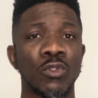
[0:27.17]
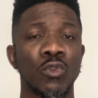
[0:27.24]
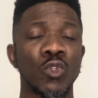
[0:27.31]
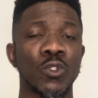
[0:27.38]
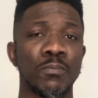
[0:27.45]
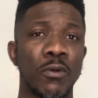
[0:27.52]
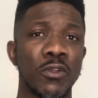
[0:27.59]

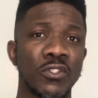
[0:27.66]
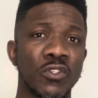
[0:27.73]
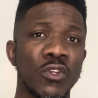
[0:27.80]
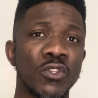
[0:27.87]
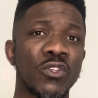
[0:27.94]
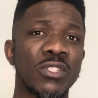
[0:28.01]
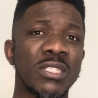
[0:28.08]
to
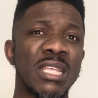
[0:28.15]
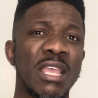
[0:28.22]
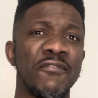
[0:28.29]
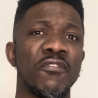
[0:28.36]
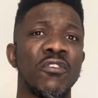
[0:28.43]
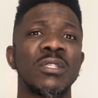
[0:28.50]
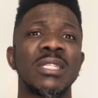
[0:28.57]
sponsor
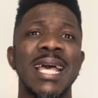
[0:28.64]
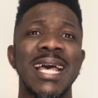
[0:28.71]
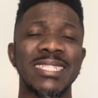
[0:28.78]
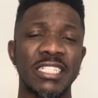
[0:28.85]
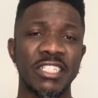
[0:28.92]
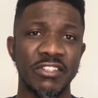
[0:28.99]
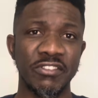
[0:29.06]
yourself on
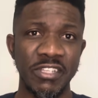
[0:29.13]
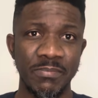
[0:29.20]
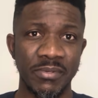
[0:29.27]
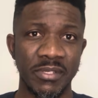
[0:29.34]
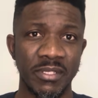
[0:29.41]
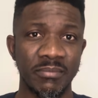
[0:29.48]
that trip